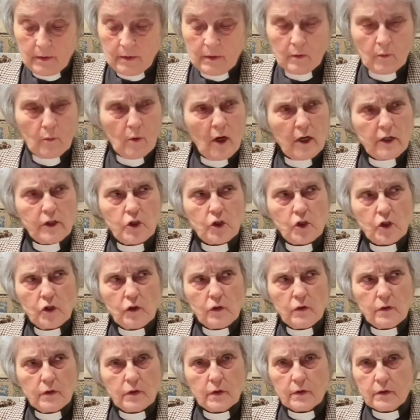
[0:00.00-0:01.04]
Why
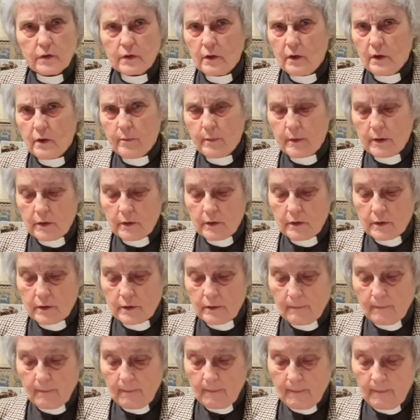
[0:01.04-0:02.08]
choose Simon's?
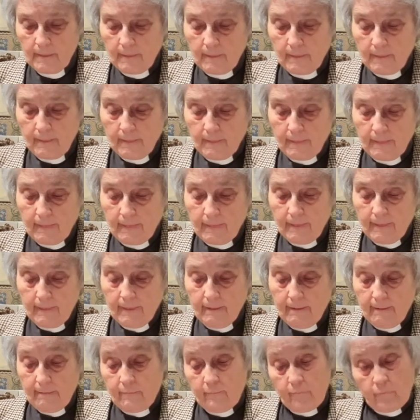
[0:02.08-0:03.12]

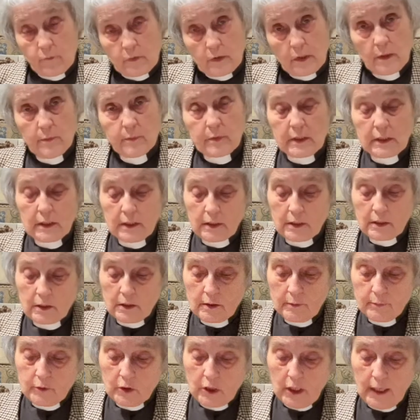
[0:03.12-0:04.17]
Seems he didn't
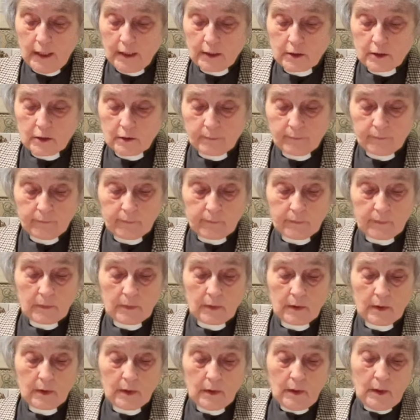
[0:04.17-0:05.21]
object.
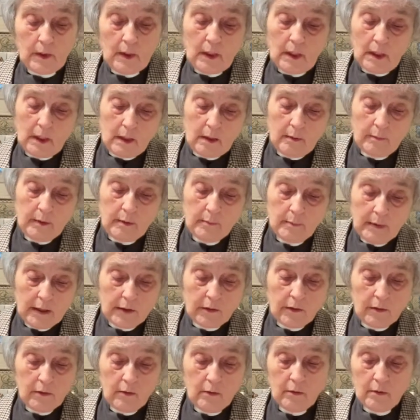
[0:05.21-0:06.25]
In
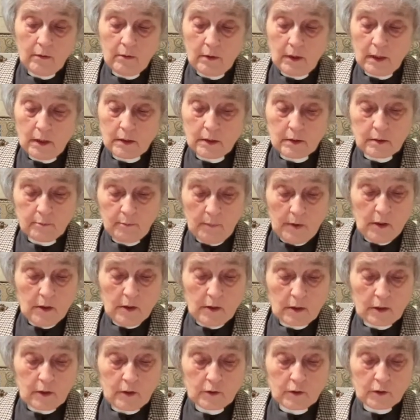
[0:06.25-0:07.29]
Matthew and Mark
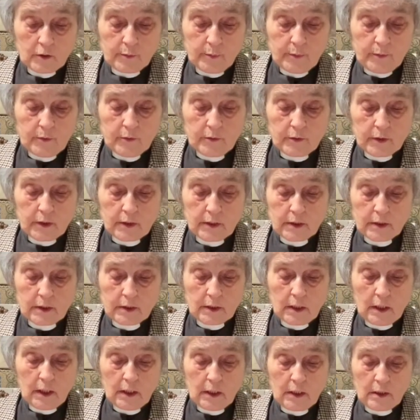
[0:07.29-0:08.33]
Gospels,
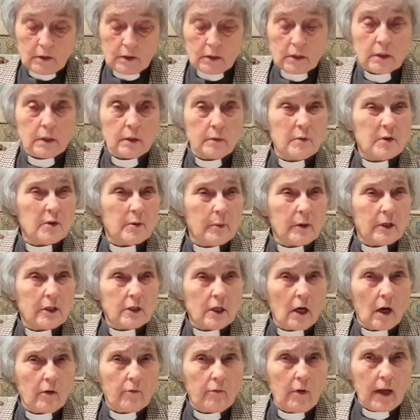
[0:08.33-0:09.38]
there seems to be a
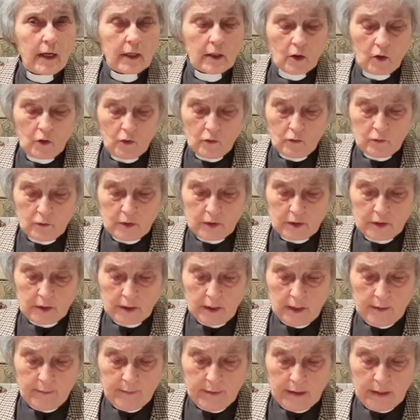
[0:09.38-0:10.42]
direct call to
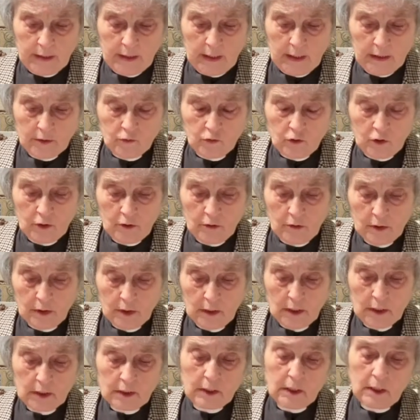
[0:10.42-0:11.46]
Simon and Andrew,
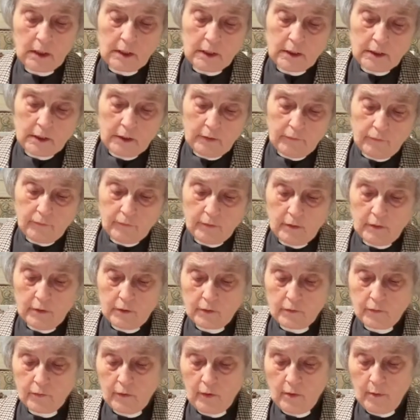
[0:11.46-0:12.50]
slightly different
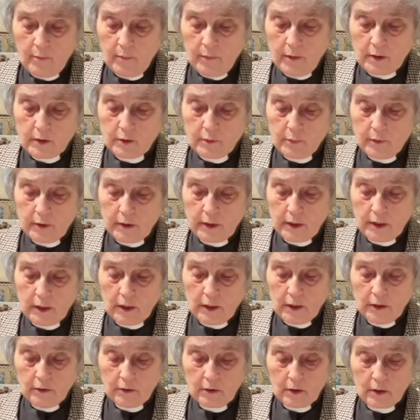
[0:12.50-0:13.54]
from this one in
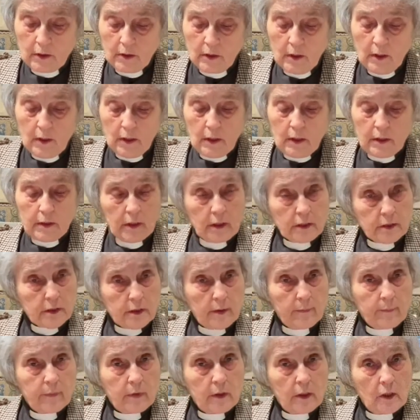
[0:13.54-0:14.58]
Luke, and that's
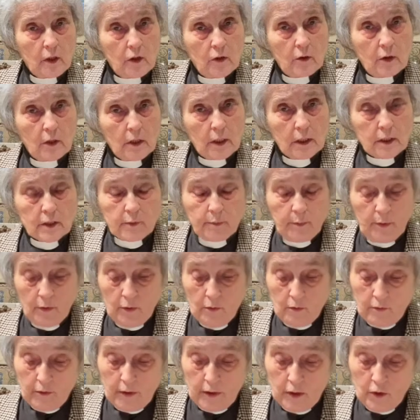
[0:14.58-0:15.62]
something you can
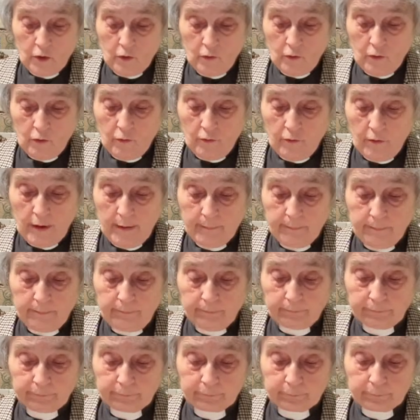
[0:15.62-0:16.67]
explore in your
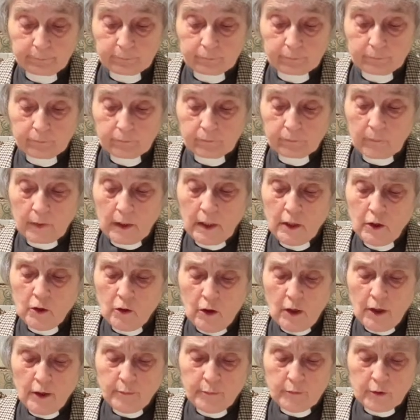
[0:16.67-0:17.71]

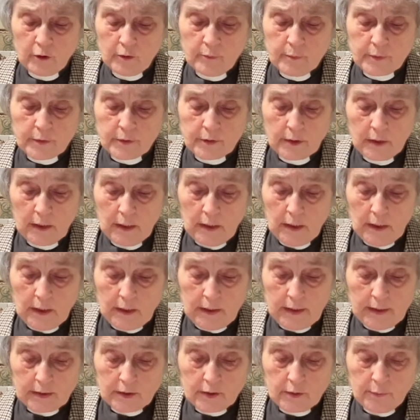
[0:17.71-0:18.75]
home groups
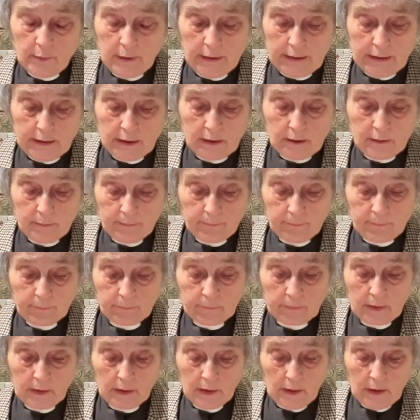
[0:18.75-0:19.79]
next week.
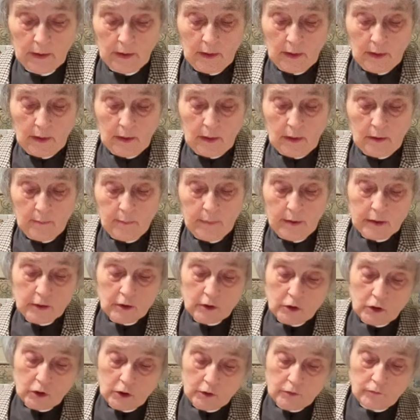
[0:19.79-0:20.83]
But
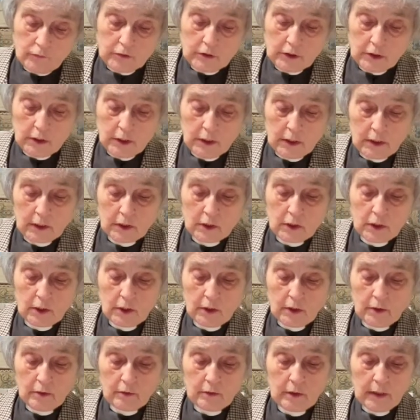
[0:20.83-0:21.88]
just returning to
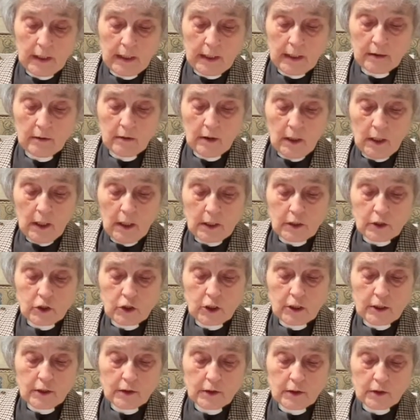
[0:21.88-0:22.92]
Luke now,
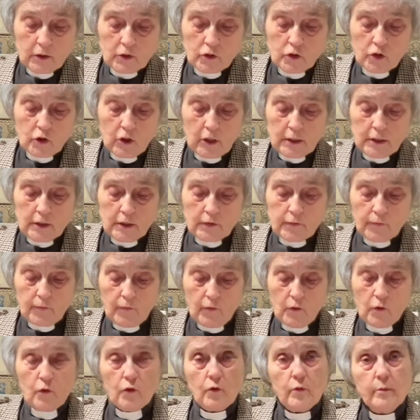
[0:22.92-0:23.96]
Jesus
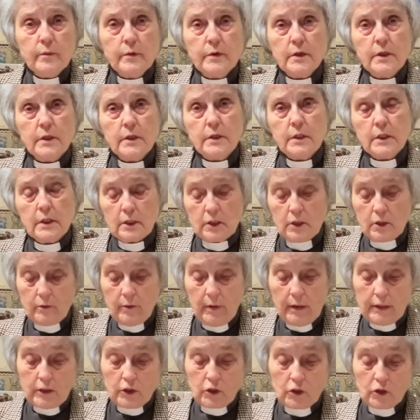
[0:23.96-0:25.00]
transforms the
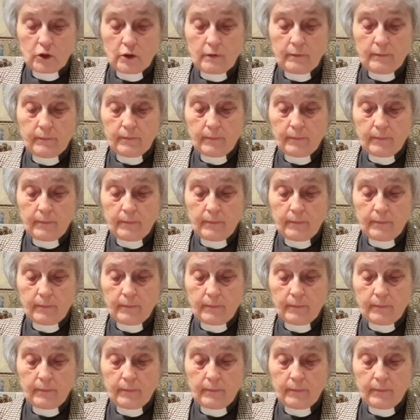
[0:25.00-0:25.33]
situation.